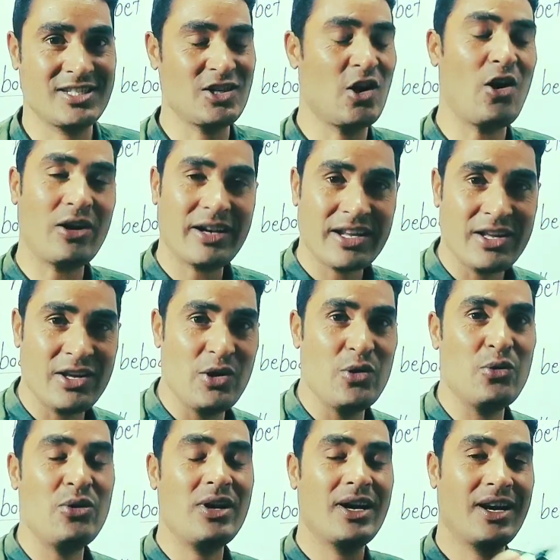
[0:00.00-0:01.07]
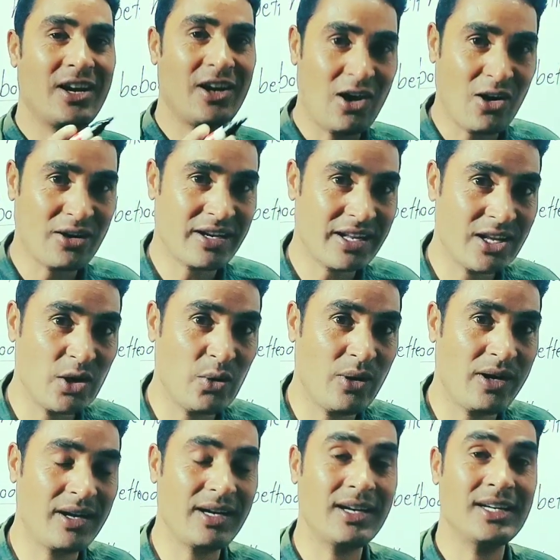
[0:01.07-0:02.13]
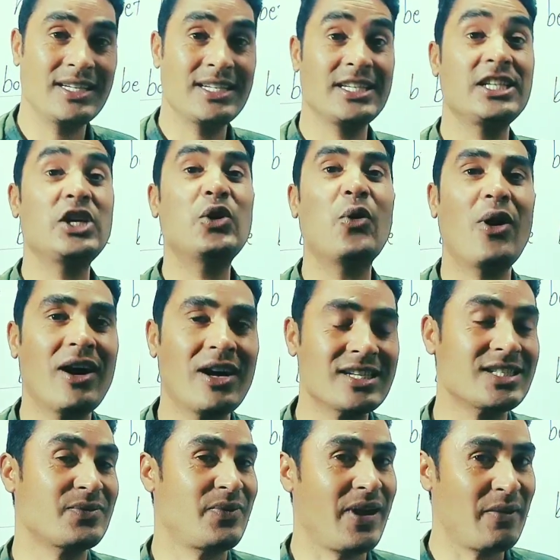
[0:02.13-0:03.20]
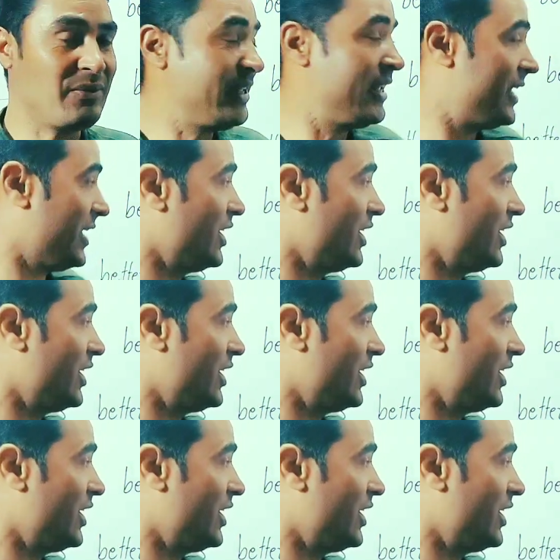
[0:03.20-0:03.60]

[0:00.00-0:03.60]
Not you. Not your. Yours family.